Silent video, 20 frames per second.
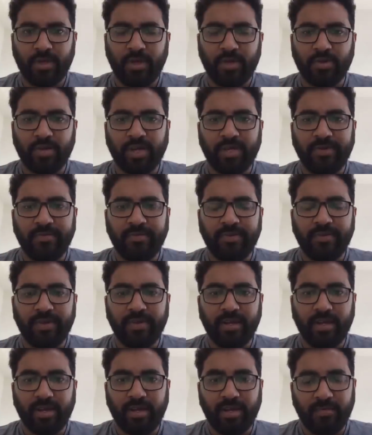Durga Devi
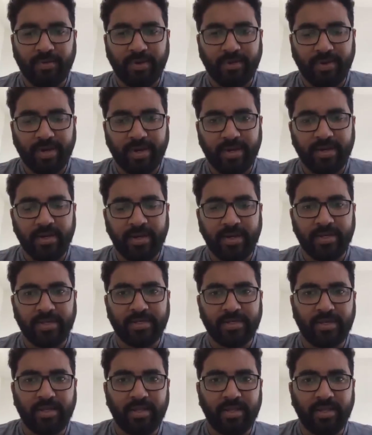will uh, provide an
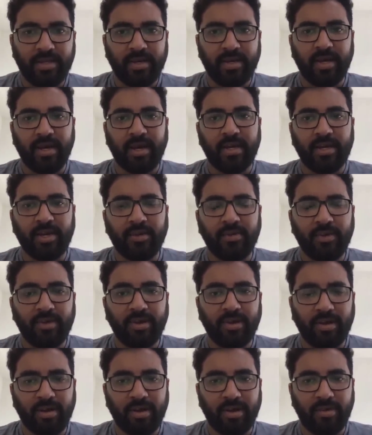additional uh, handout
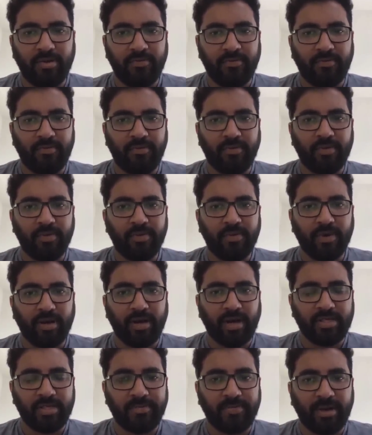uh, for uh,
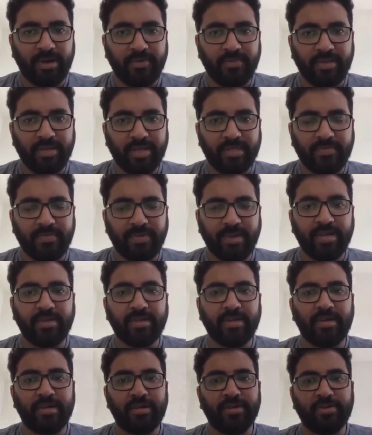as a part of the test plan
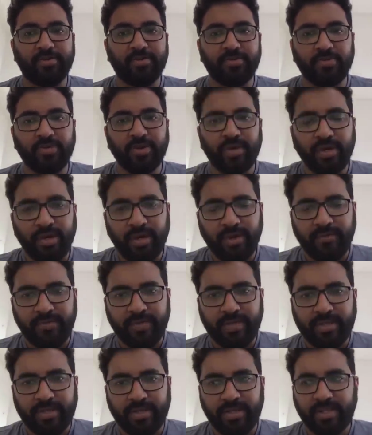uh, to
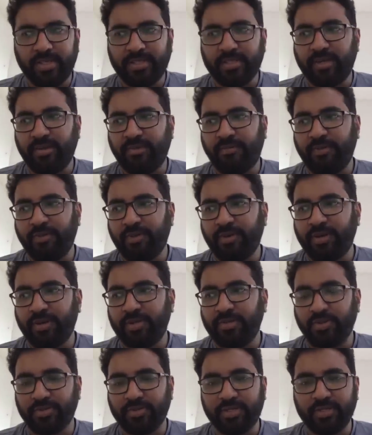with a list for uh,
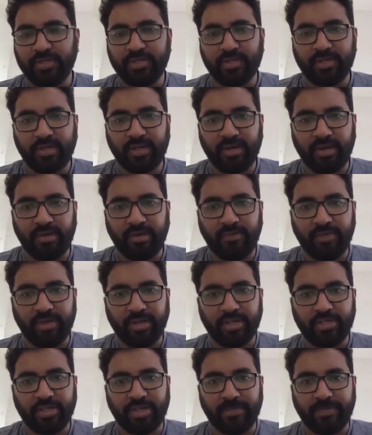sources uh, for
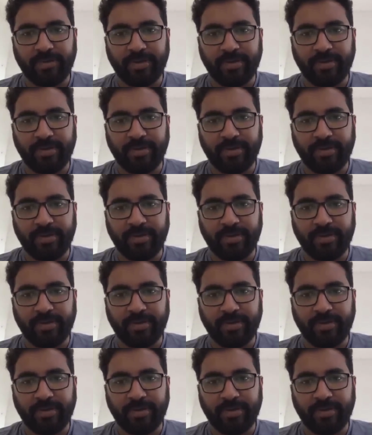each topic.